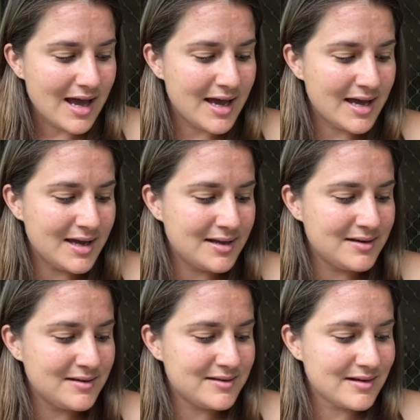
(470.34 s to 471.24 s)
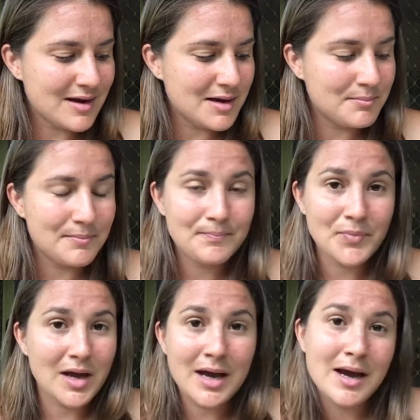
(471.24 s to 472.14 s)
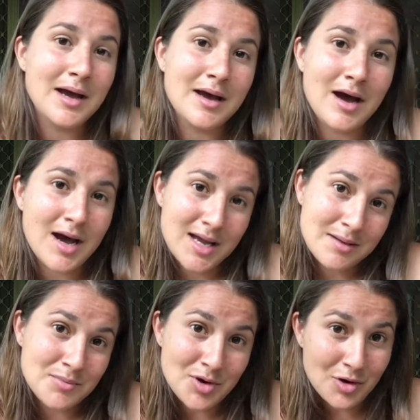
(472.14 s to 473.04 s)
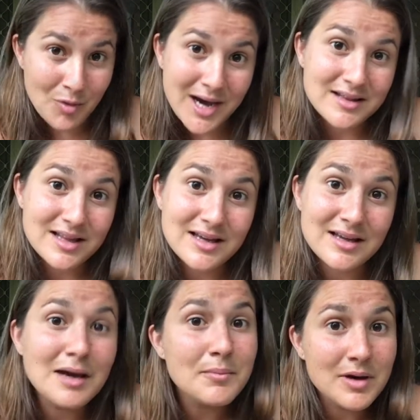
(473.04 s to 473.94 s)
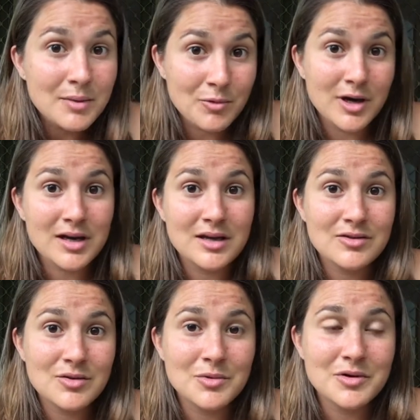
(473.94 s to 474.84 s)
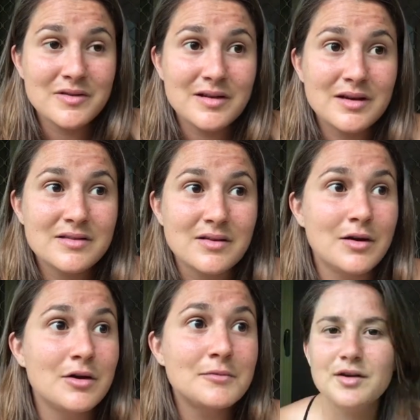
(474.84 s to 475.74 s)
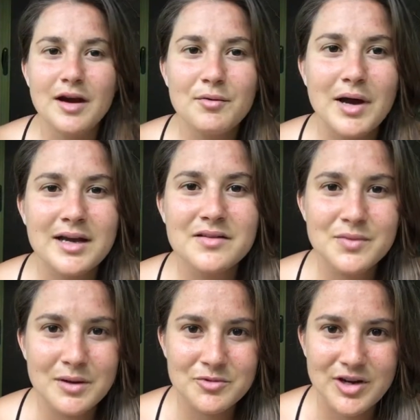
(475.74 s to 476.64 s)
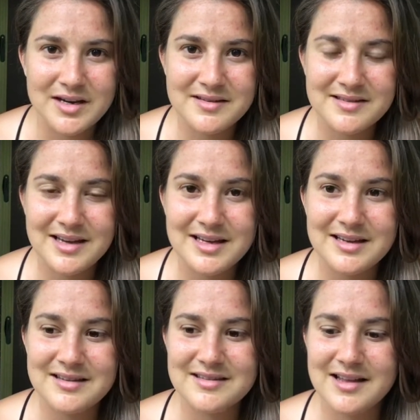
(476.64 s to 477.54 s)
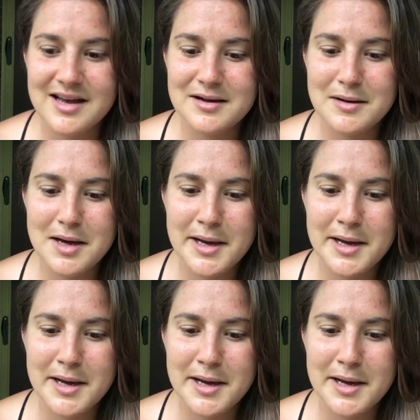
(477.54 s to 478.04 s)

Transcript: And I am not quite there yet, but I'm working towards there. So I guess what I'm trying to say is that,